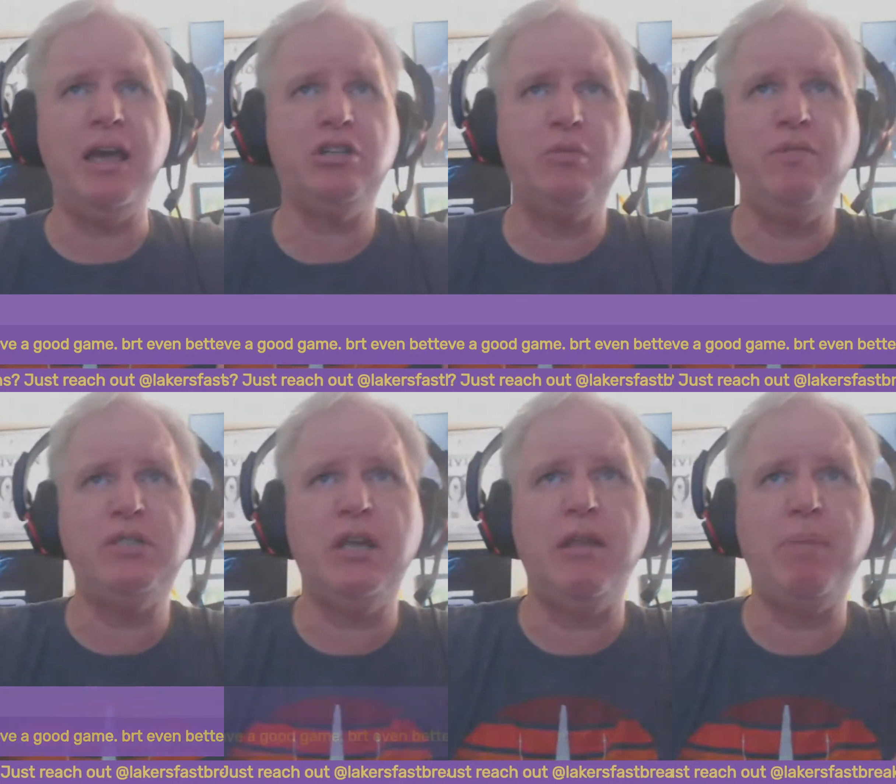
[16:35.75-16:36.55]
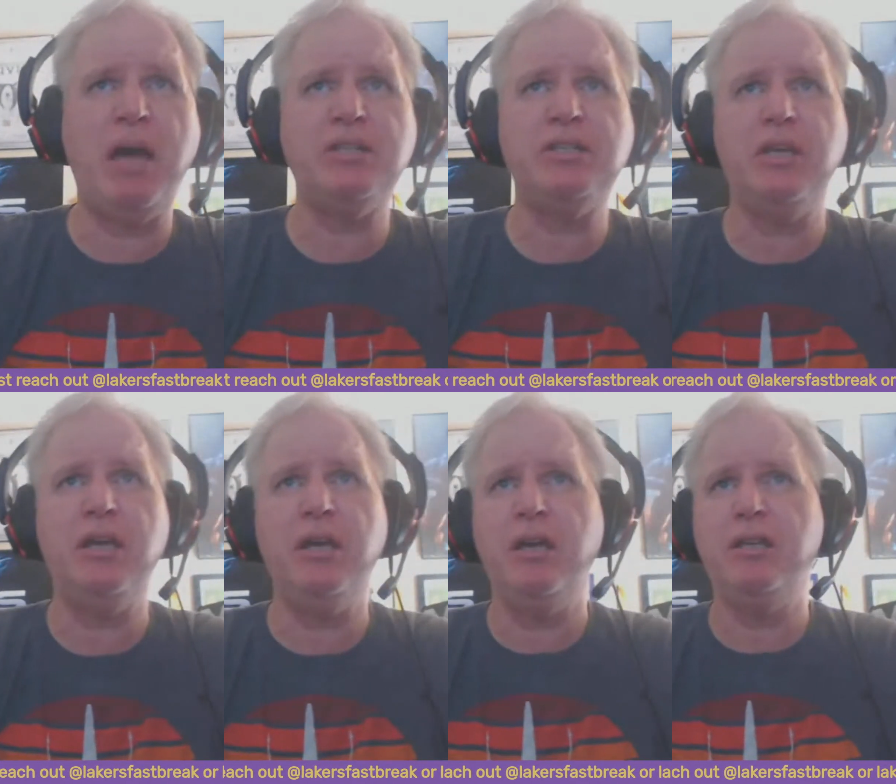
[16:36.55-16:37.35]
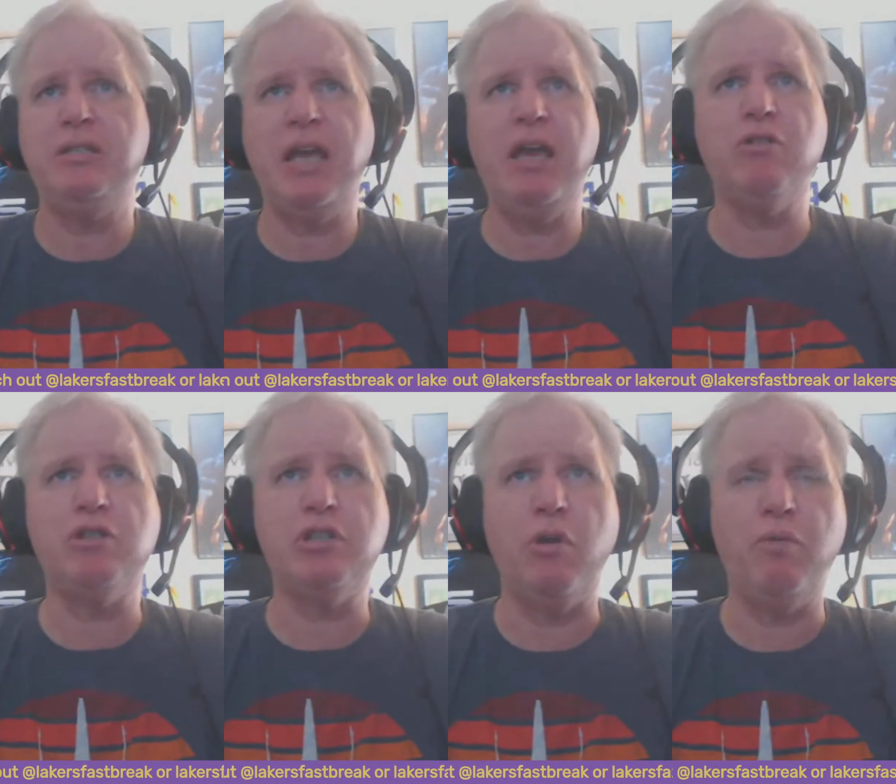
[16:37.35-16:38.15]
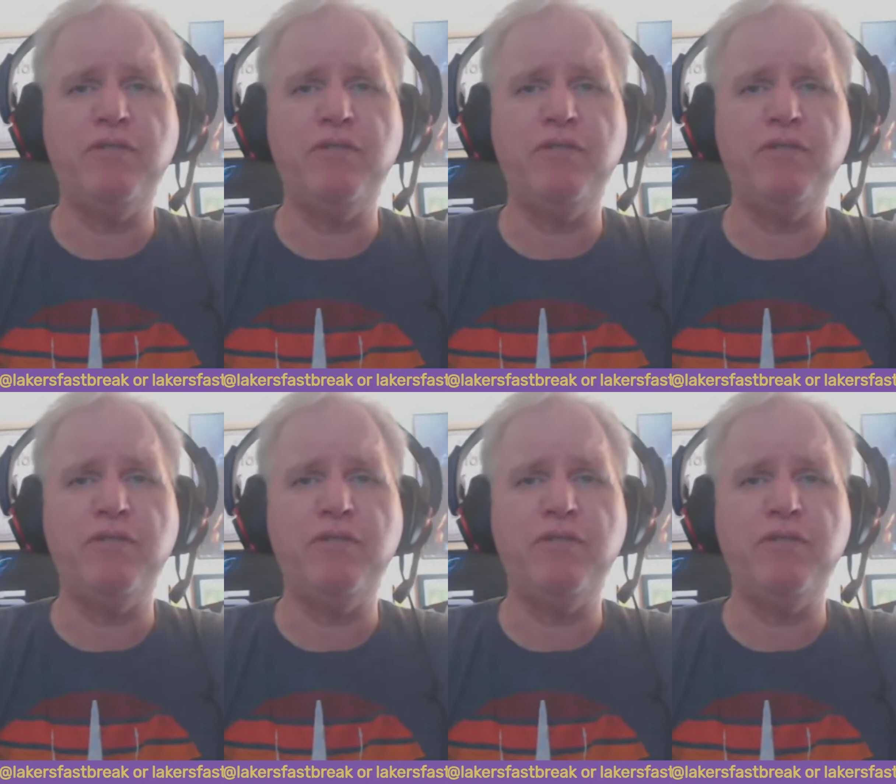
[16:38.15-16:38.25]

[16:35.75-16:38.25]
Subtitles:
Actually, we've seen the past day or so.